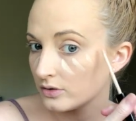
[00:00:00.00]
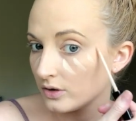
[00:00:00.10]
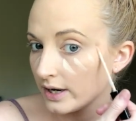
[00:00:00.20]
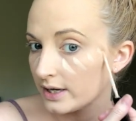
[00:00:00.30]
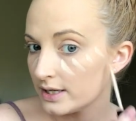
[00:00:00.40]

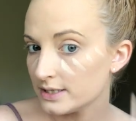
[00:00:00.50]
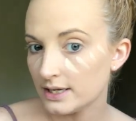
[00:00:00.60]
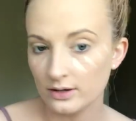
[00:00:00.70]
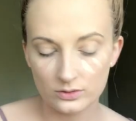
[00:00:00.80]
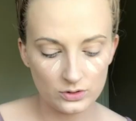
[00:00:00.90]
Dragging it
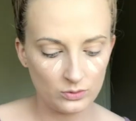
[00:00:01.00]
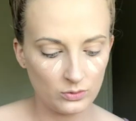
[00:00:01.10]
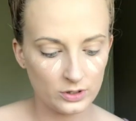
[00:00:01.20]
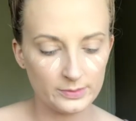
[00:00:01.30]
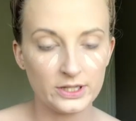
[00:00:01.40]
down
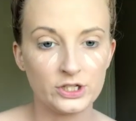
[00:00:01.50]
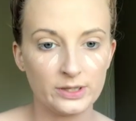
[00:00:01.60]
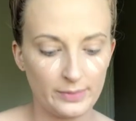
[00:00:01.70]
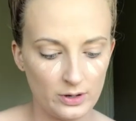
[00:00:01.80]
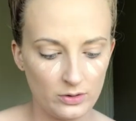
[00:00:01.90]
towards my
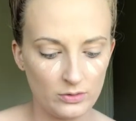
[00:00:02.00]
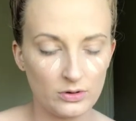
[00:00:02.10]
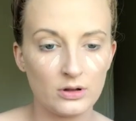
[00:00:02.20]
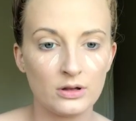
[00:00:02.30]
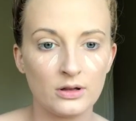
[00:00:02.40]
cheekbone.